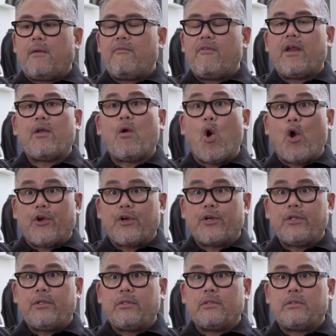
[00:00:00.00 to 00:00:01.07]
I'm very
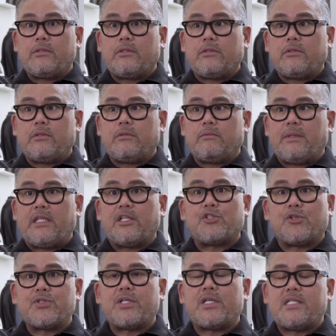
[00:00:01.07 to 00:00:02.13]
honored to be the
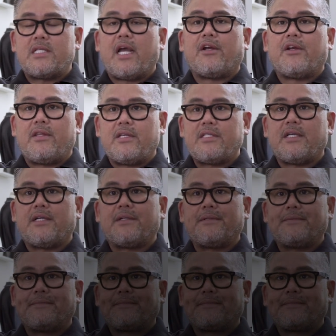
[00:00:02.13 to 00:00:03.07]
chosen designer this year.